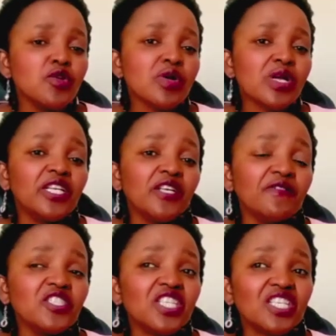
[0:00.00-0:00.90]
you can
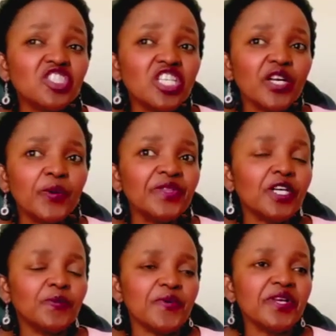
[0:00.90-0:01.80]
even just check
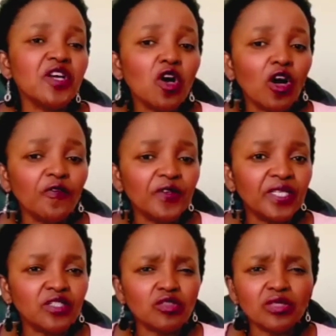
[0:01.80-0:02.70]
without breaking
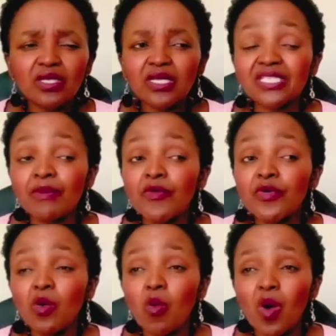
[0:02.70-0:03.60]
confidence to say, "Ish, I'm
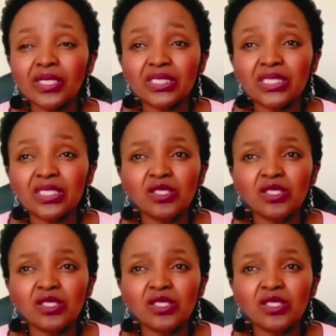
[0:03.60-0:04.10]
really worried.